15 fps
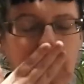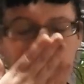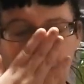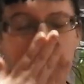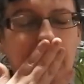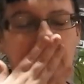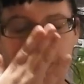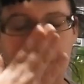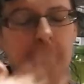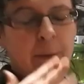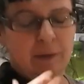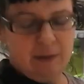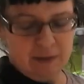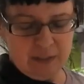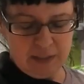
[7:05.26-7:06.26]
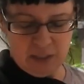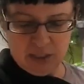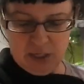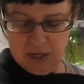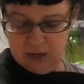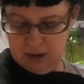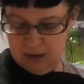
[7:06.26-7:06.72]
oh, my nose is
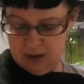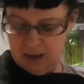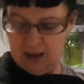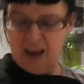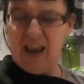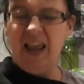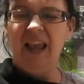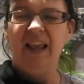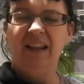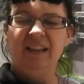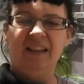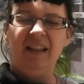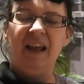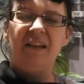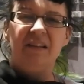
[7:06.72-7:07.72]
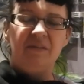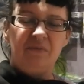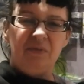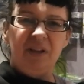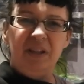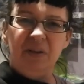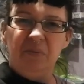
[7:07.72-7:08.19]
itchy. It's that
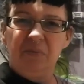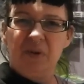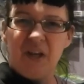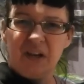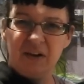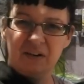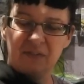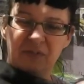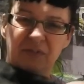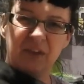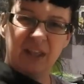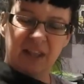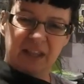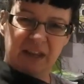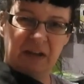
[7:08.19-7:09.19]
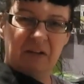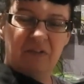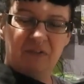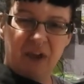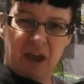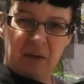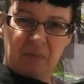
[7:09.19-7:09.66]
really weird feeling
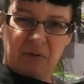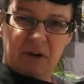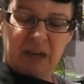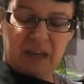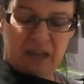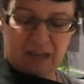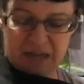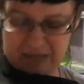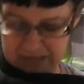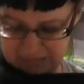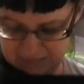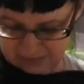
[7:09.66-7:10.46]
fabric, and